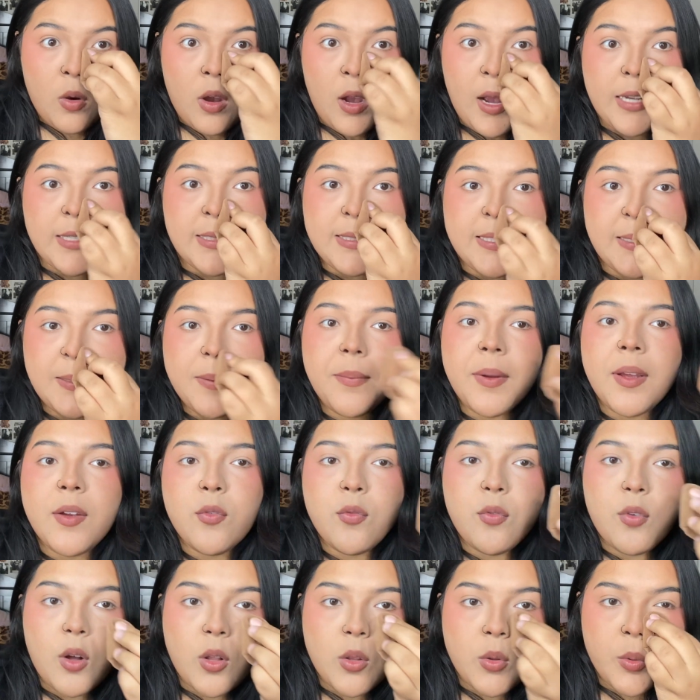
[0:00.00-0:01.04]
I seen my
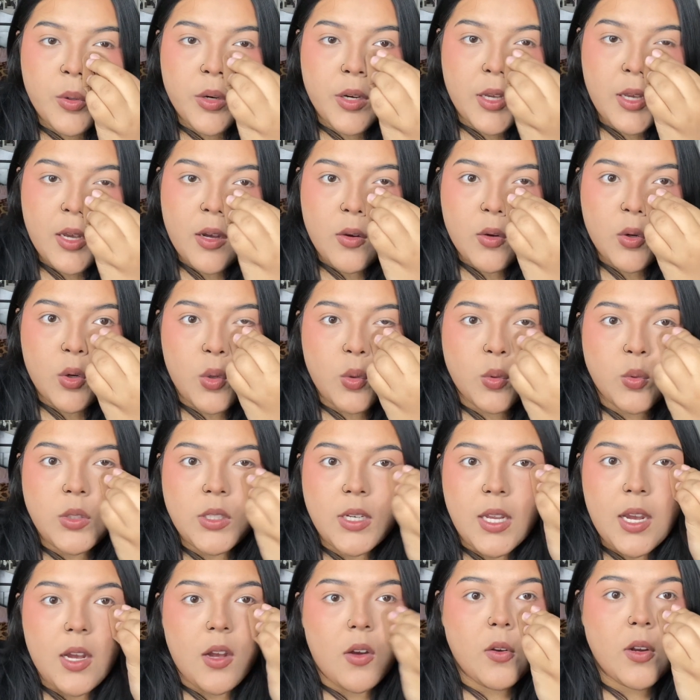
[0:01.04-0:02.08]
follower count go
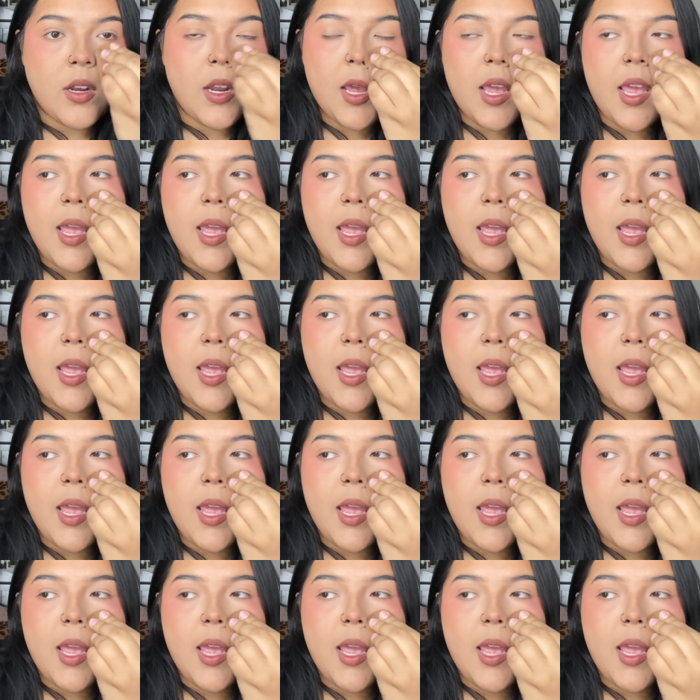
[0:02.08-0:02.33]
down,